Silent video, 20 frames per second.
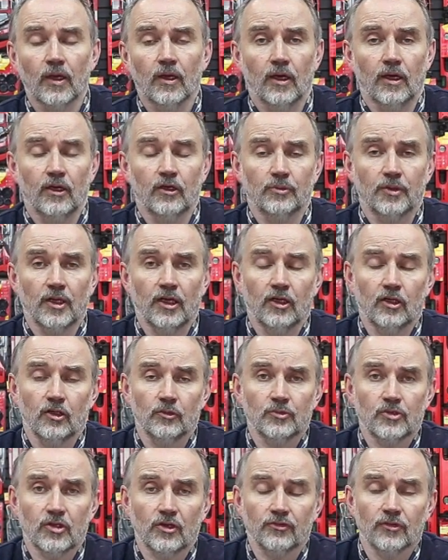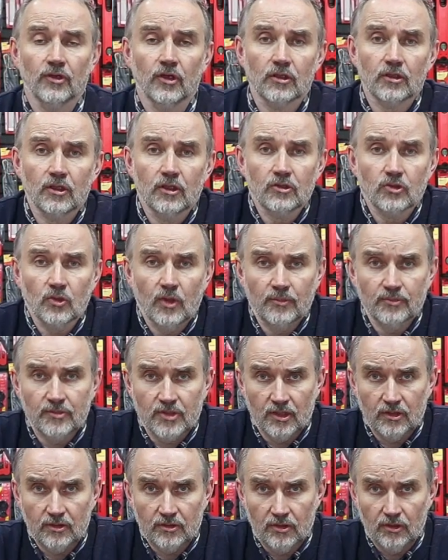I hope that helps. If not, go to
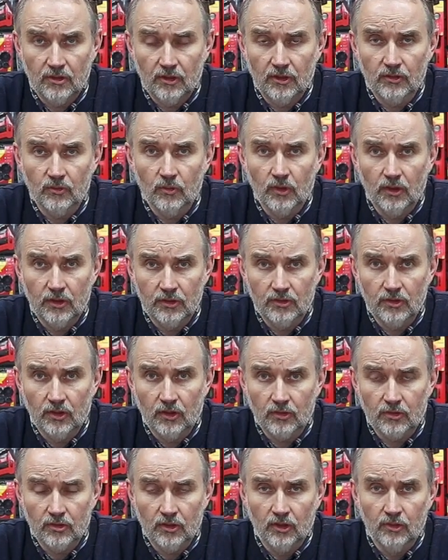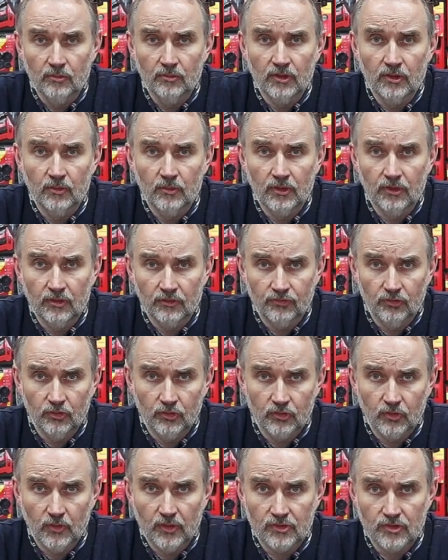amtechdiy.com, and we look
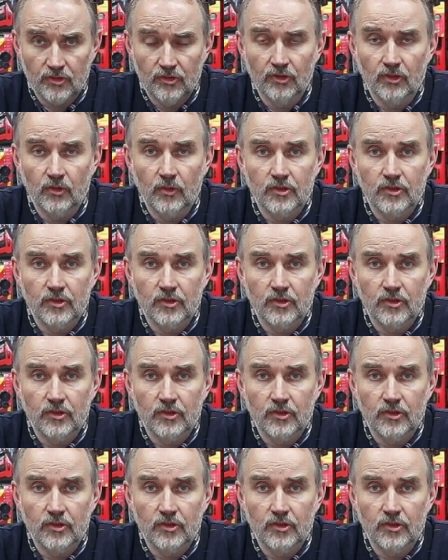forward to answering your